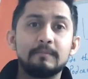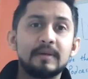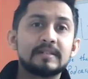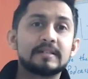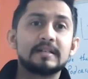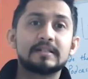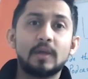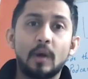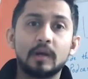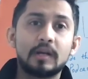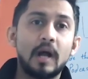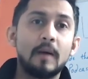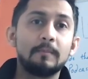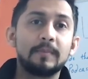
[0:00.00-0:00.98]
business or
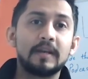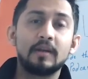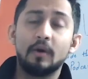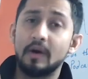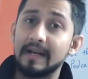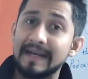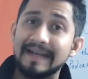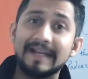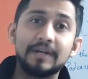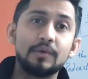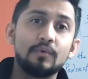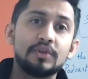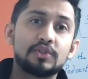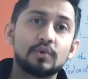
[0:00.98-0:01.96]
company or an
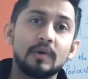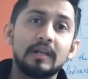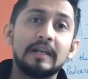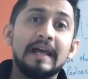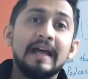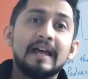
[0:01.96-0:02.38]
individual